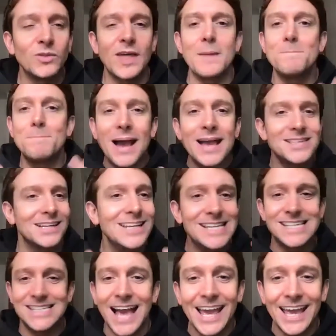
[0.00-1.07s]
They're basically
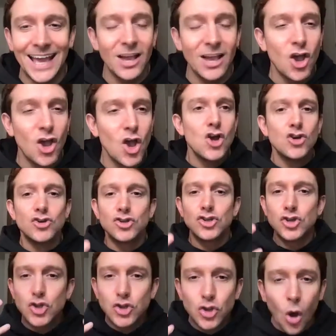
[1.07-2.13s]
saying,
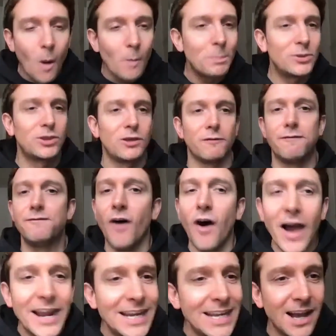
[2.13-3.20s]
stop
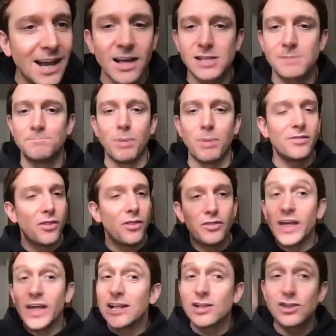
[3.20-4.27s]
defining us by the
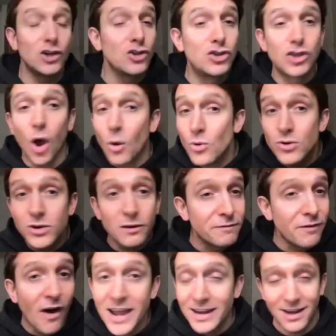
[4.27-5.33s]
things that don't
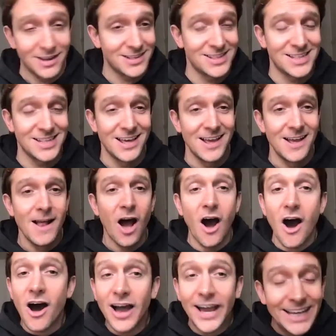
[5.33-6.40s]
define us,
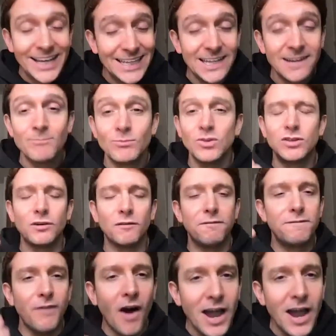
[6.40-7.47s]
i.e.,
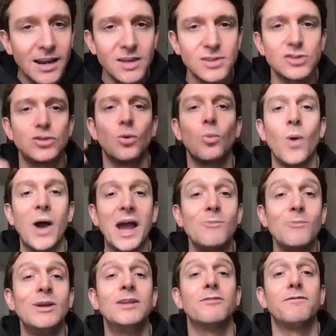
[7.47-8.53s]
define us the way
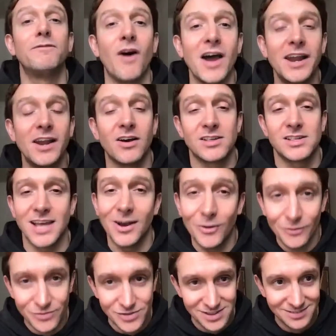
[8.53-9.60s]
we define
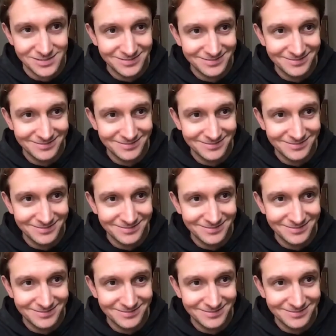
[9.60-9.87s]
ourselves.